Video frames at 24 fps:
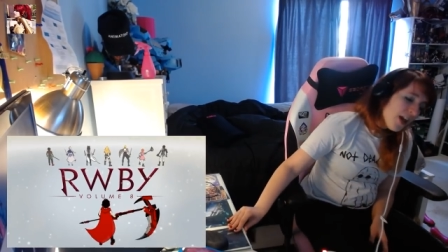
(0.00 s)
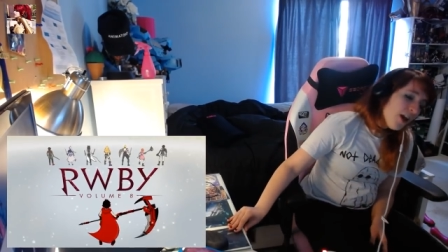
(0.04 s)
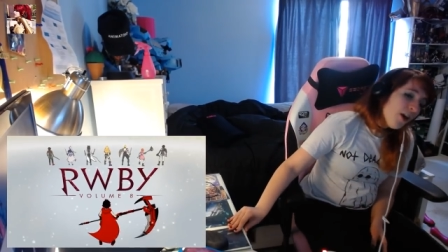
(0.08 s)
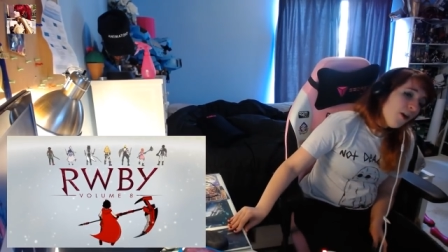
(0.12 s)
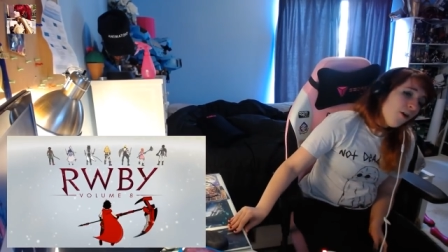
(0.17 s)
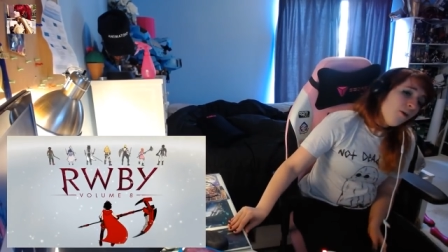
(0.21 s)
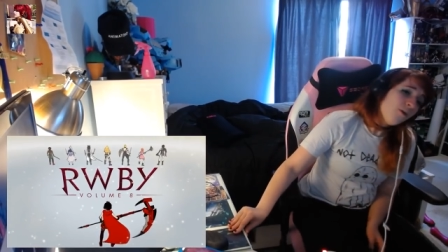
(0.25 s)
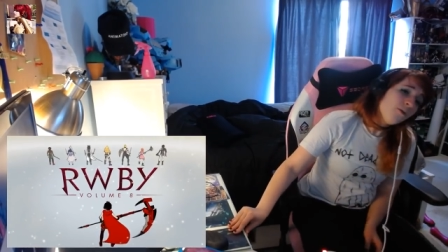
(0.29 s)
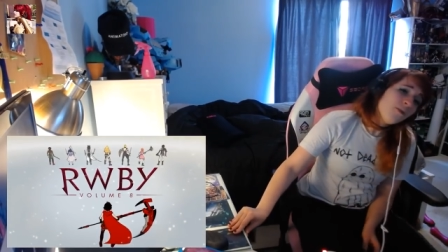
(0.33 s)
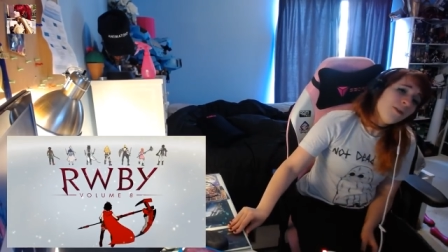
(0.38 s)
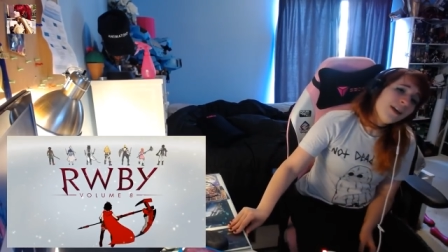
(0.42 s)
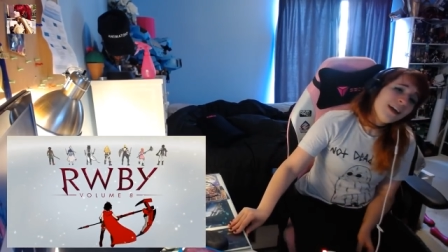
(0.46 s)

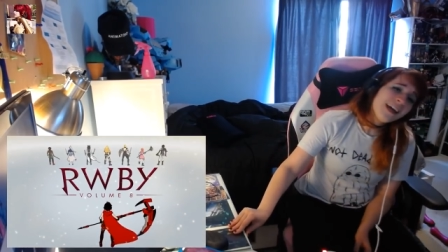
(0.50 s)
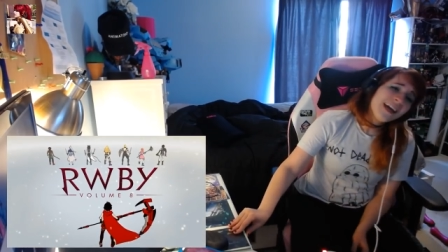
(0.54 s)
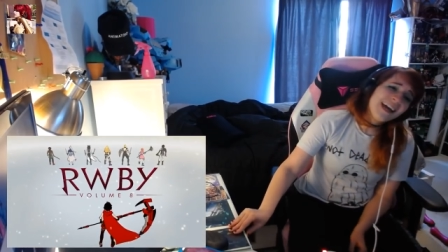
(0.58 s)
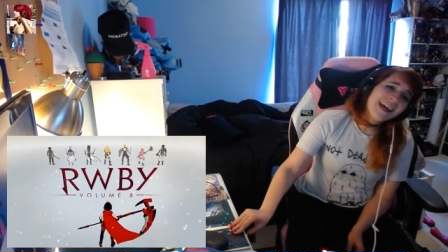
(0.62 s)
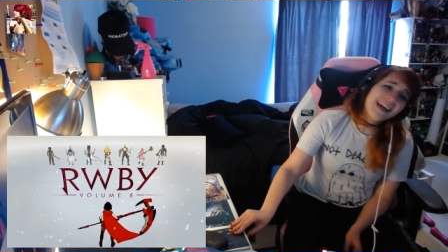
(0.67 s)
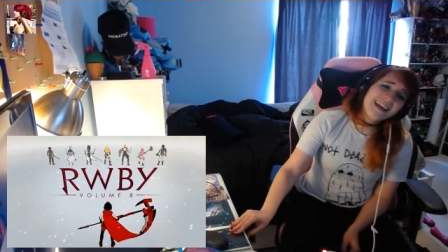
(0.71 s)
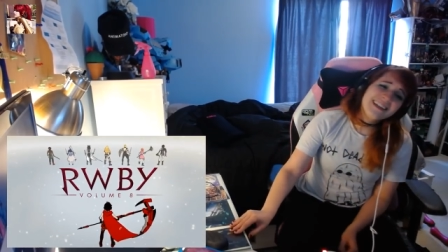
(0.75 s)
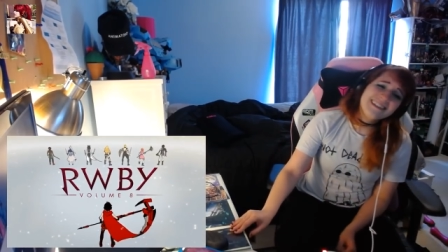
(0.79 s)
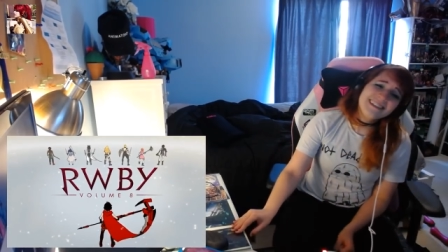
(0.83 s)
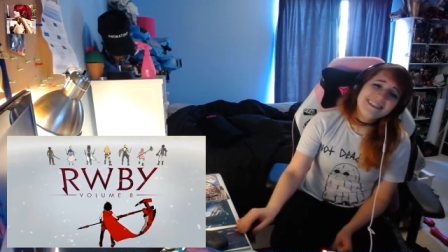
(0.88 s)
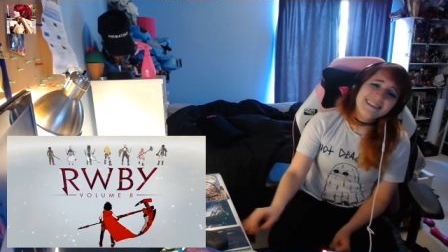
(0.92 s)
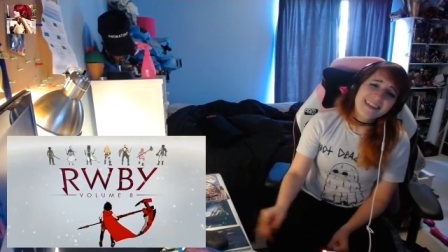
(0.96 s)

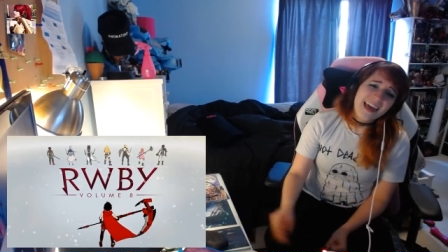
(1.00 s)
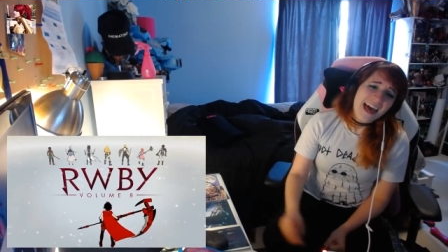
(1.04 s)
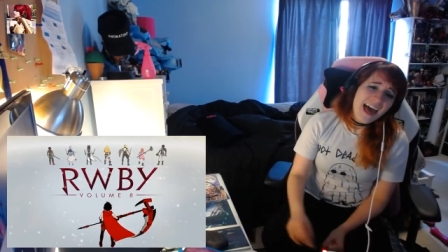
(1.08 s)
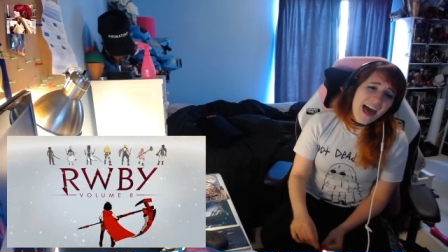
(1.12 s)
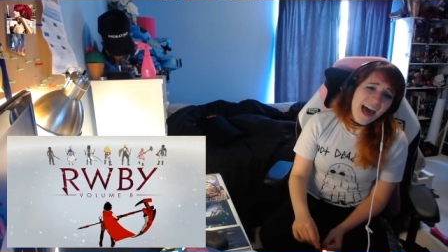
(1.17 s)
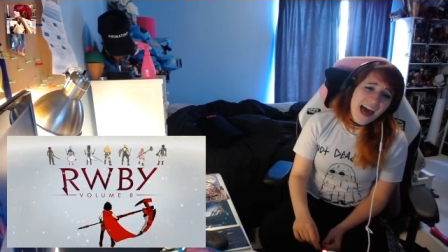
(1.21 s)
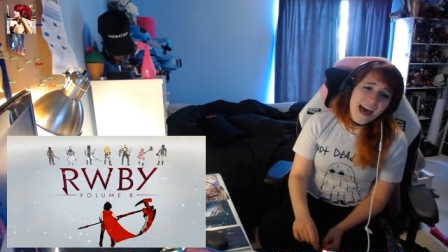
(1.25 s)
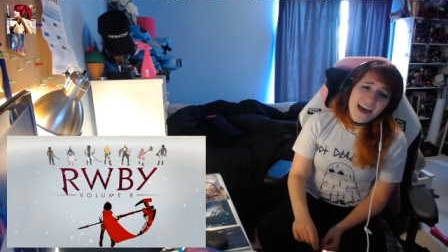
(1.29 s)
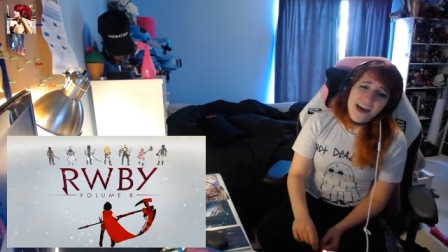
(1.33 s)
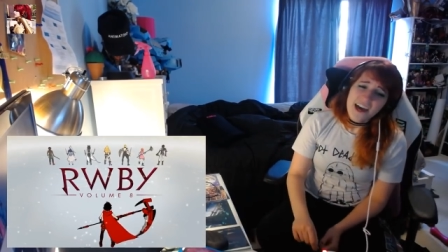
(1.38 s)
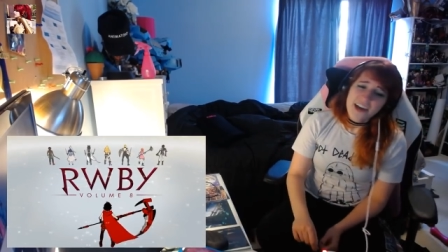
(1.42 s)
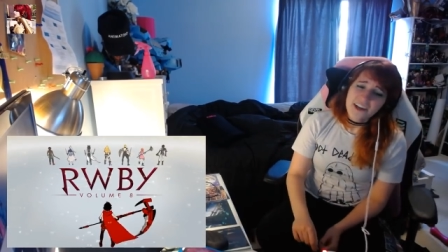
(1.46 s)
We
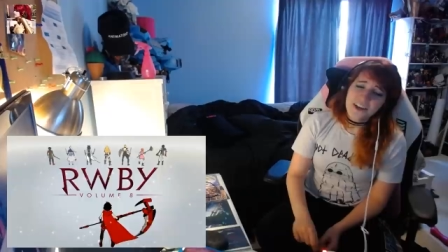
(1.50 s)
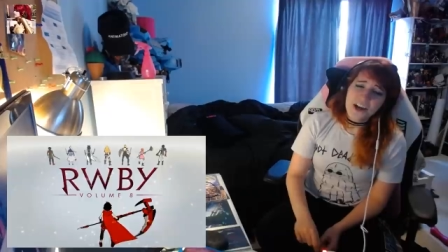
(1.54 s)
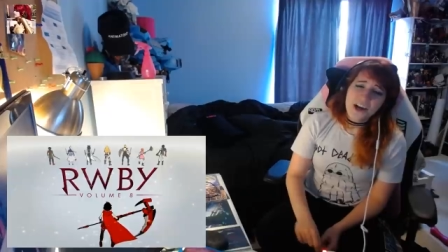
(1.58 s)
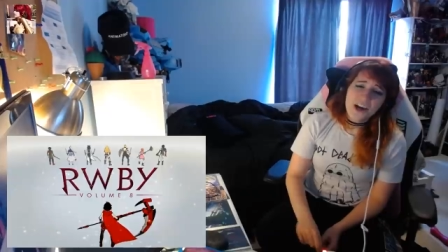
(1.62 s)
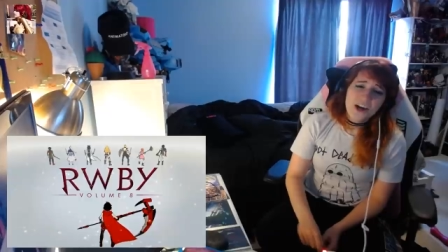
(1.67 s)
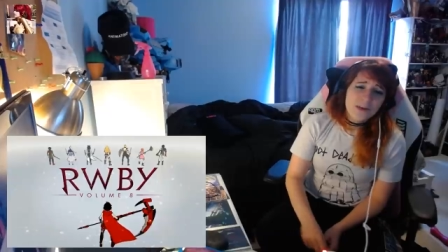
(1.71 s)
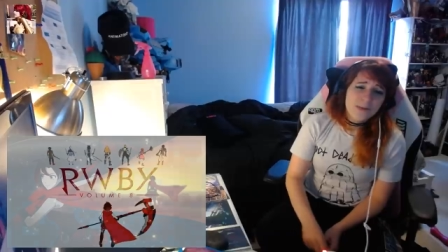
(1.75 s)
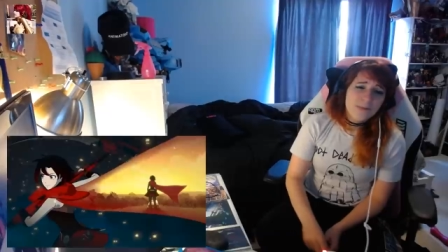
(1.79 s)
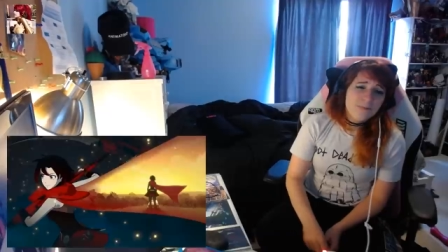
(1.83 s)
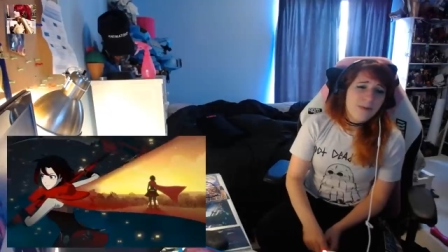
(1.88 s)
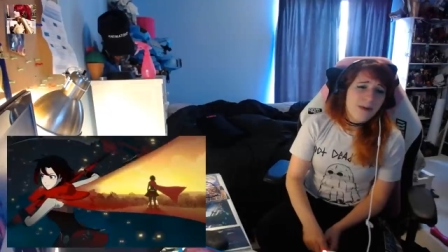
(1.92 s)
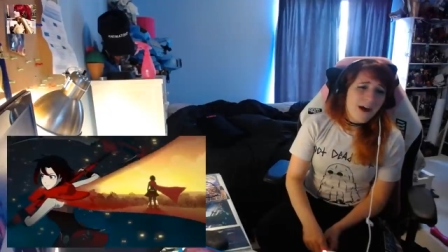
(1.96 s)
said
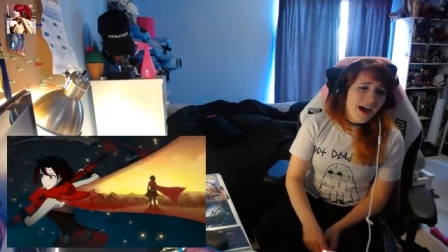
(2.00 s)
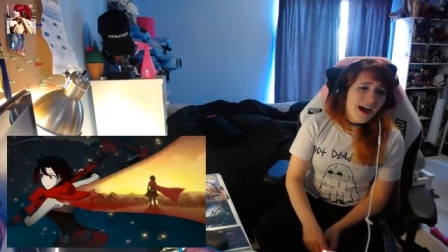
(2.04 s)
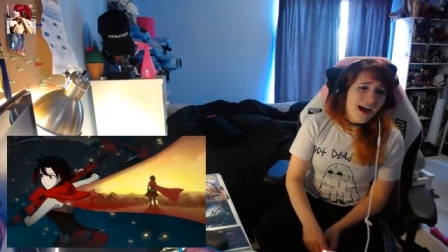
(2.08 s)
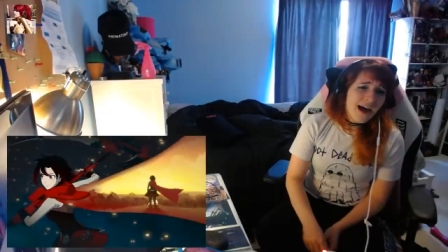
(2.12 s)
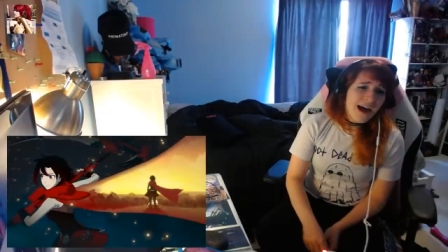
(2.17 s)
goodbye